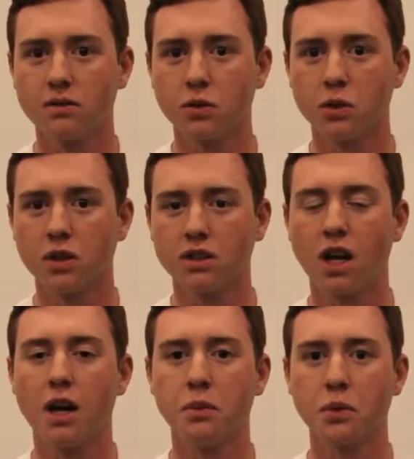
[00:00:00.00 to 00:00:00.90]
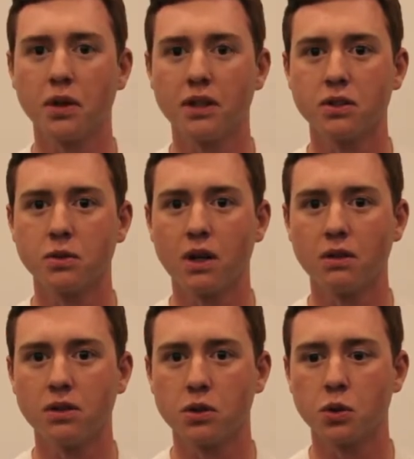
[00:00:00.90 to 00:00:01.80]
for a timed race
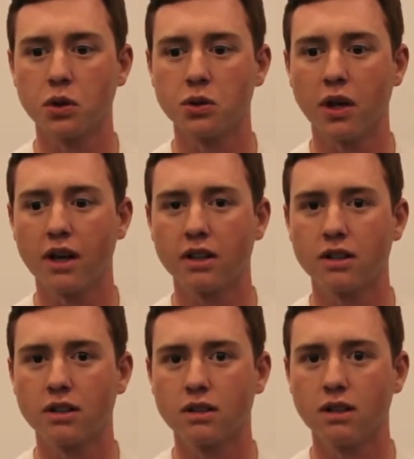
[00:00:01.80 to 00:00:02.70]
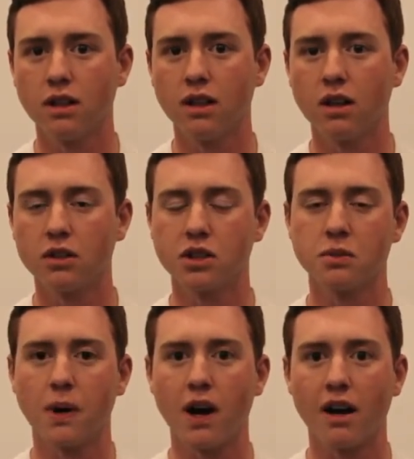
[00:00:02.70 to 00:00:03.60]
around a short track. Ours is
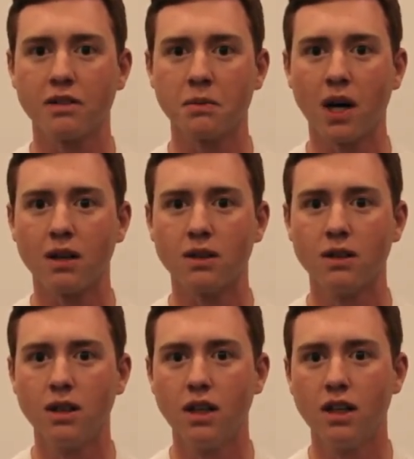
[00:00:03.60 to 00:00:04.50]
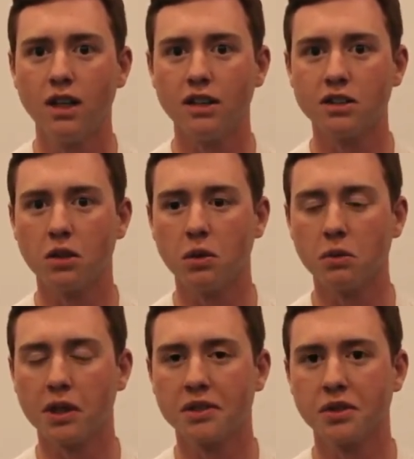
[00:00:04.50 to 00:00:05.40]
about half a mile. And so we'll
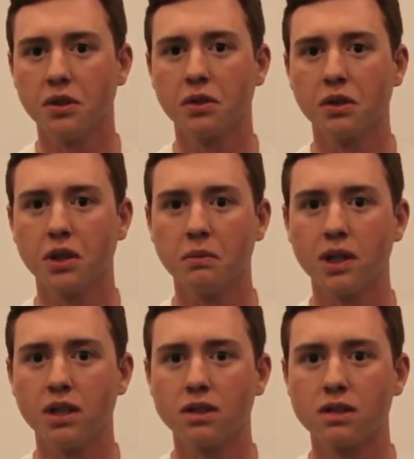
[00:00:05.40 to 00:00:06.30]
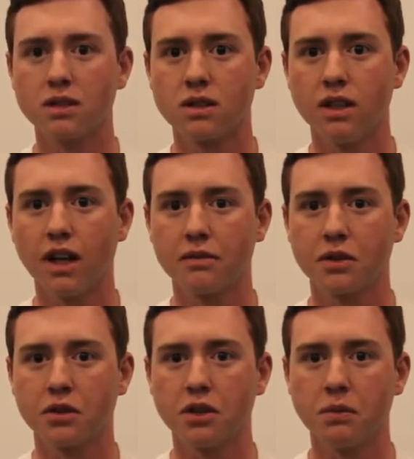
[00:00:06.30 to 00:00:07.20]
race for 30 minutes, and
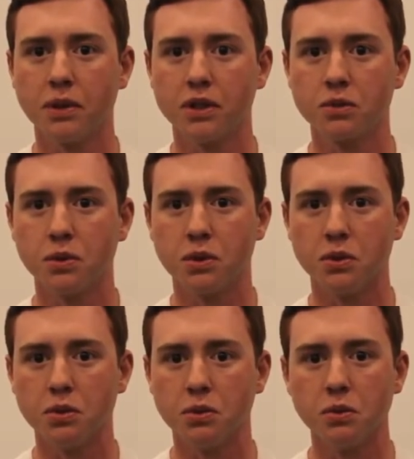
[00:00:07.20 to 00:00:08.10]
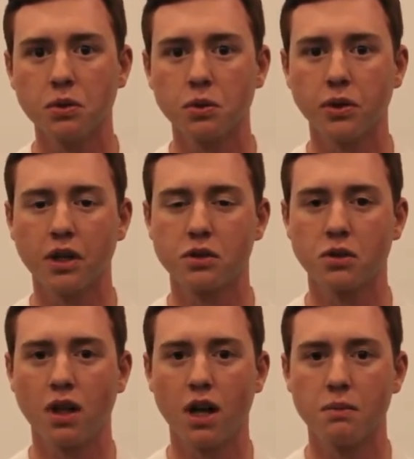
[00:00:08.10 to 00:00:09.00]
after 30 minutes we'll do 3
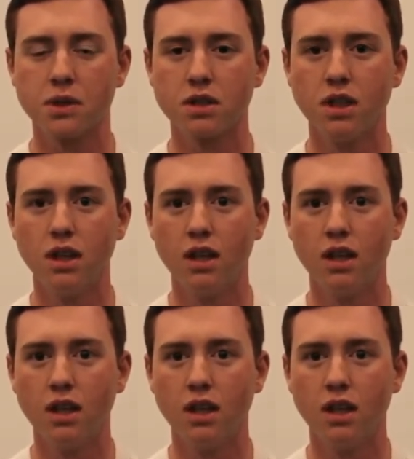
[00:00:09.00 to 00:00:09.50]
extra laps.